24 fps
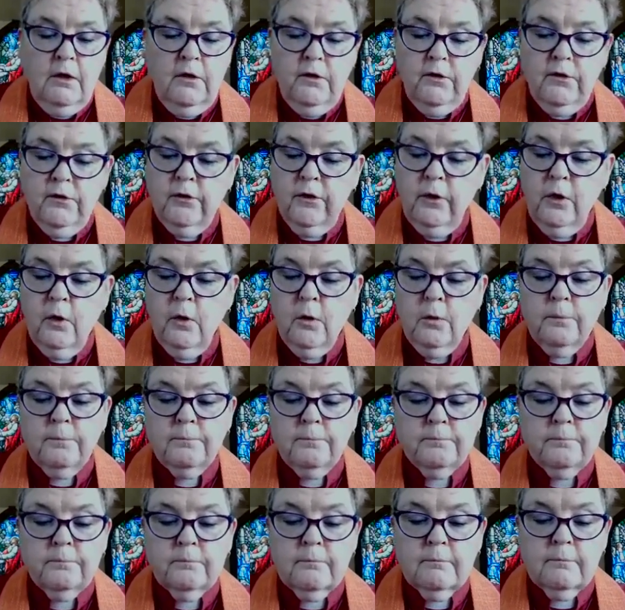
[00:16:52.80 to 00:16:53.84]

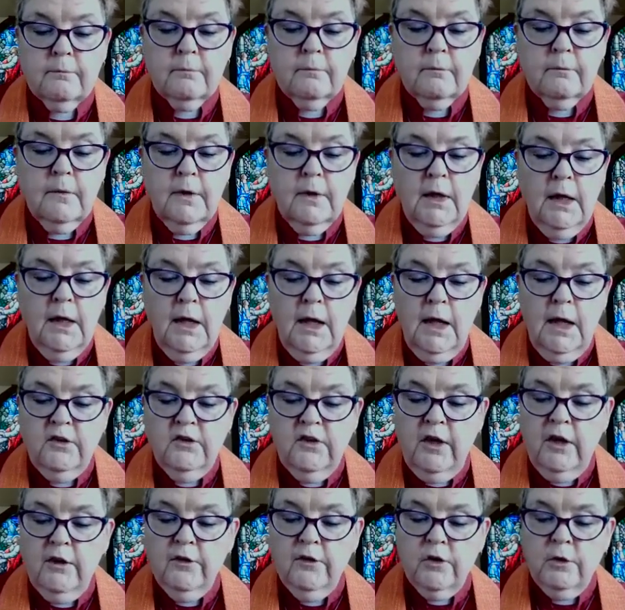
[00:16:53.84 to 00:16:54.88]
So, he
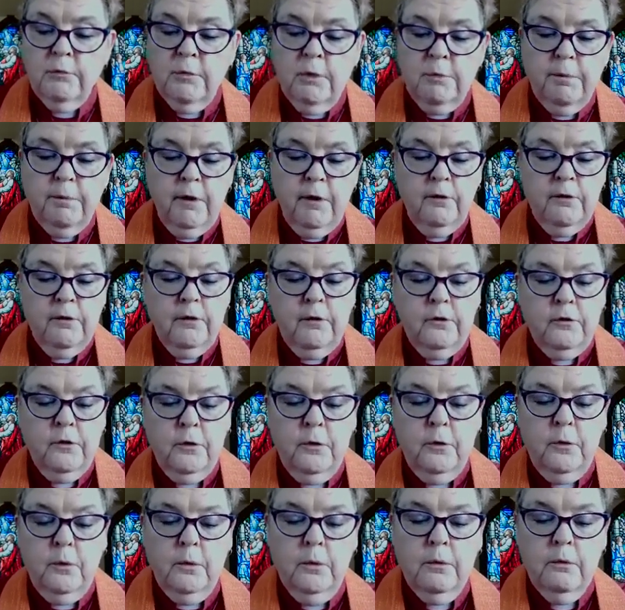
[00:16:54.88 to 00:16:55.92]
tells them about the
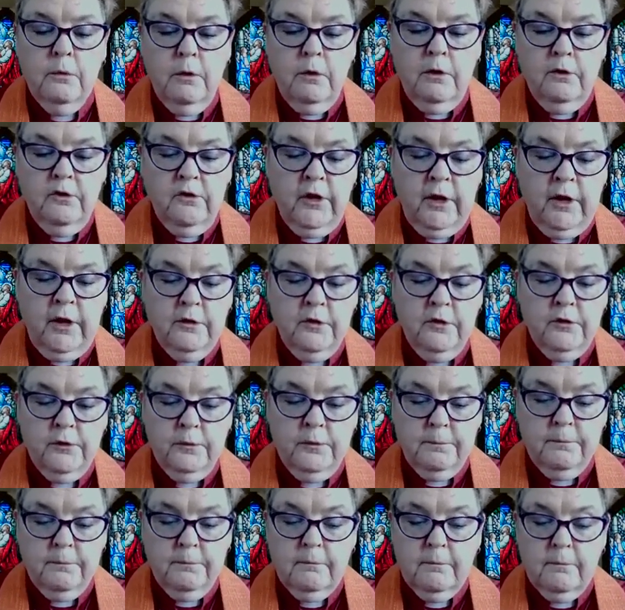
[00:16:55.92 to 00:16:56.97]
2
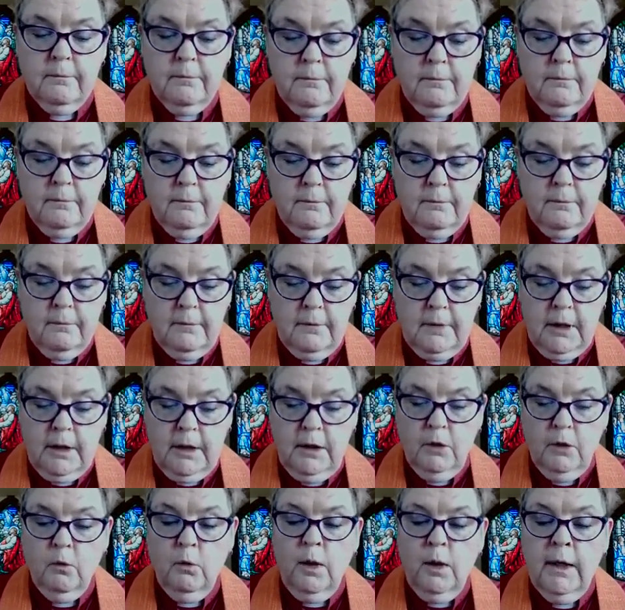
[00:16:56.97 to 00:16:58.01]
sons.
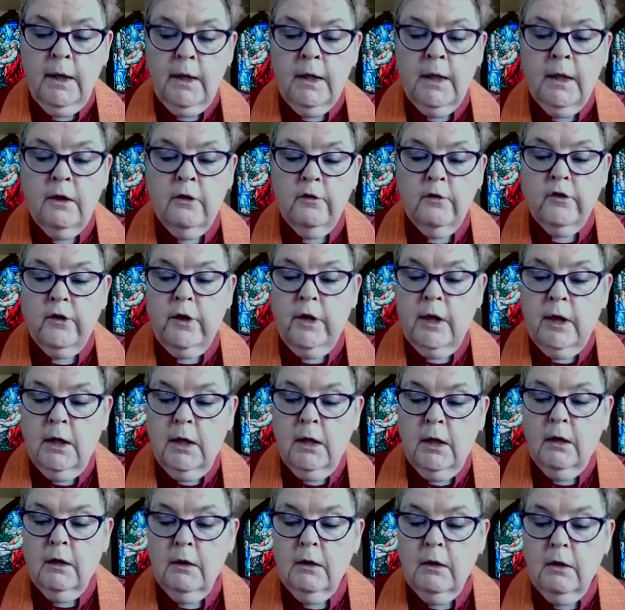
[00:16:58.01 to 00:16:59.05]
And the one that
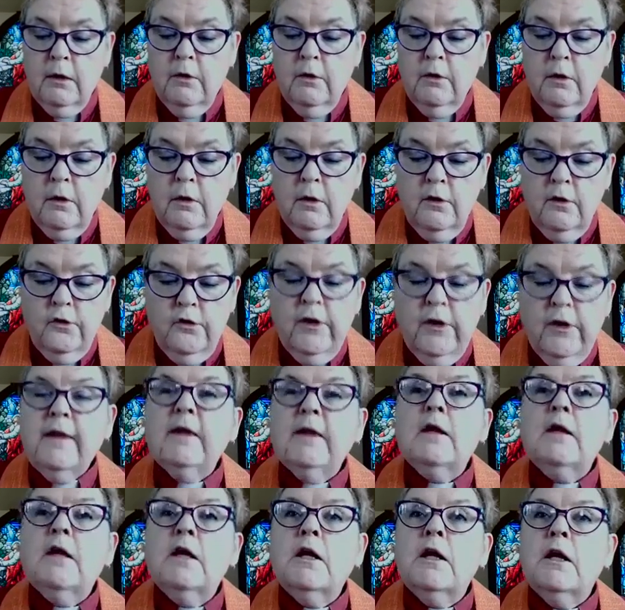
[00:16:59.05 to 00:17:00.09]
said
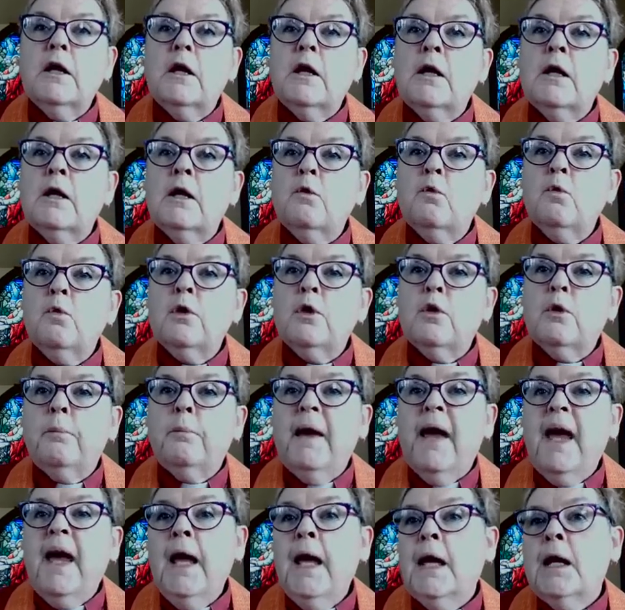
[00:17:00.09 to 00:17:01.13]
that he would
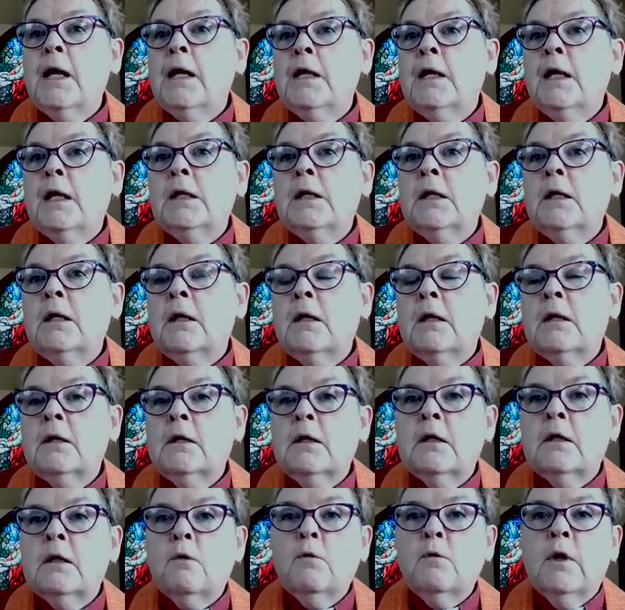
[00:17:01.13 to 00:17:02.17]
obey and didn't,
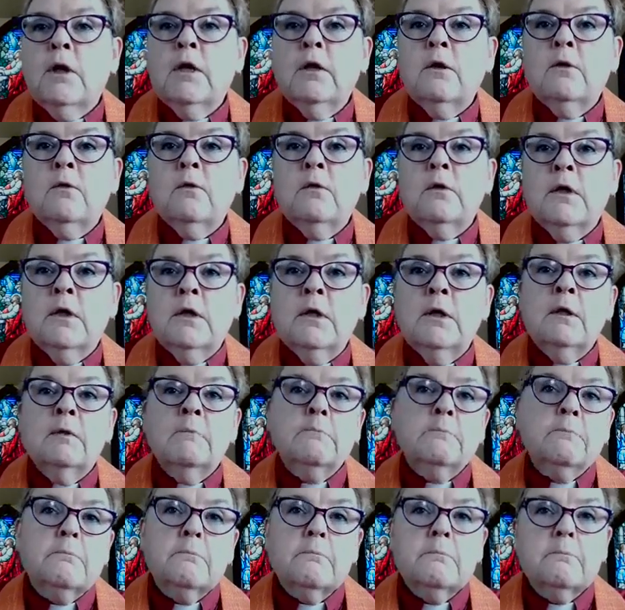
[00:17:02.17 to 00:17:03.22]
and then the one who
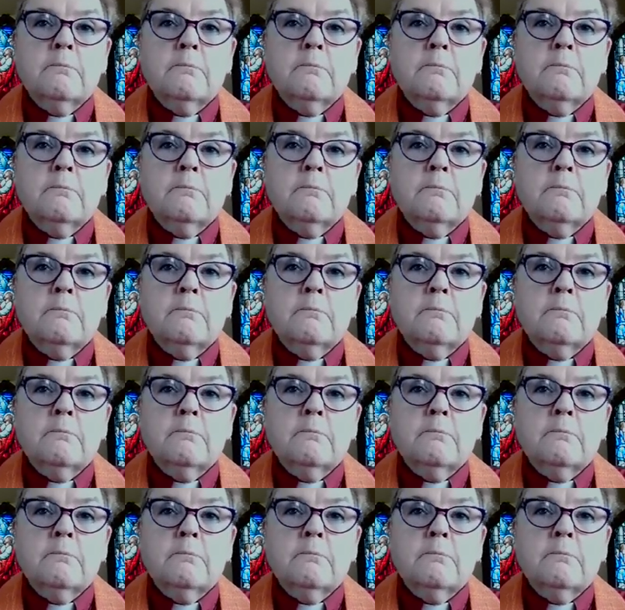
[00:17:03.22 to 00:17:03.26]
didn't,